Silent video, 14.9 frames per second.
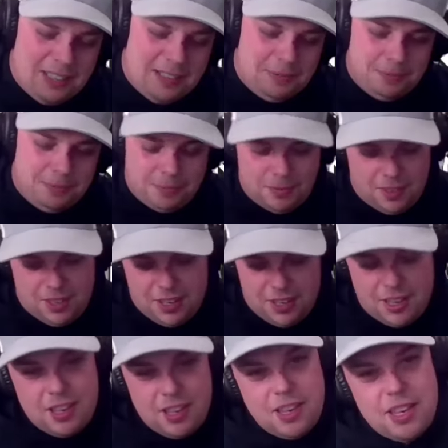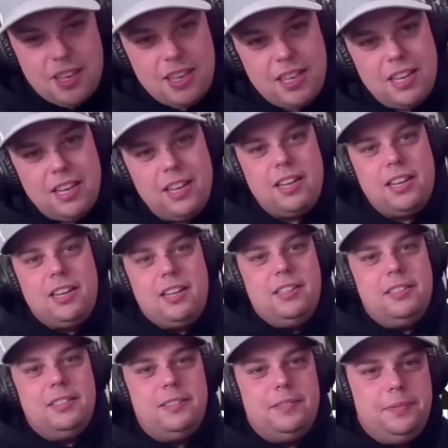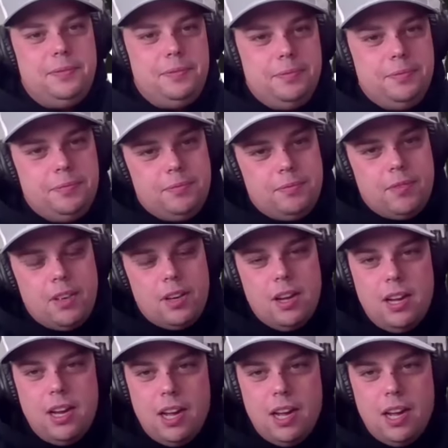he owns a team in Minnesota. I didn't know. Found